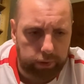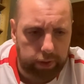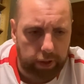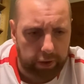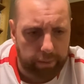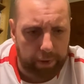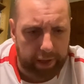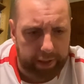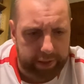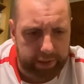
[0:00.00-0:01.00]
On the
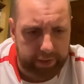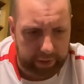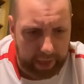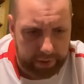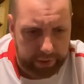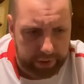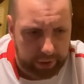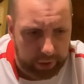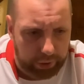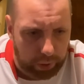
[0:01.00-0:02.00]
back, it's a
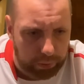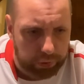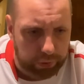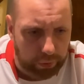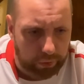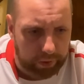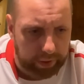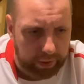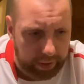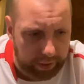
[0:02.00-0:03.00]
Dickensian ghost story,
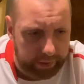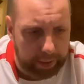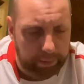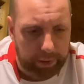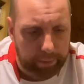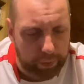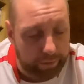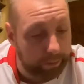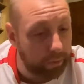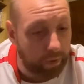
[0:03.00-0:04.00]
a deeply
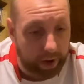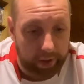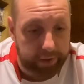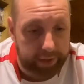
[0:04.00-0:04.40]
moving morality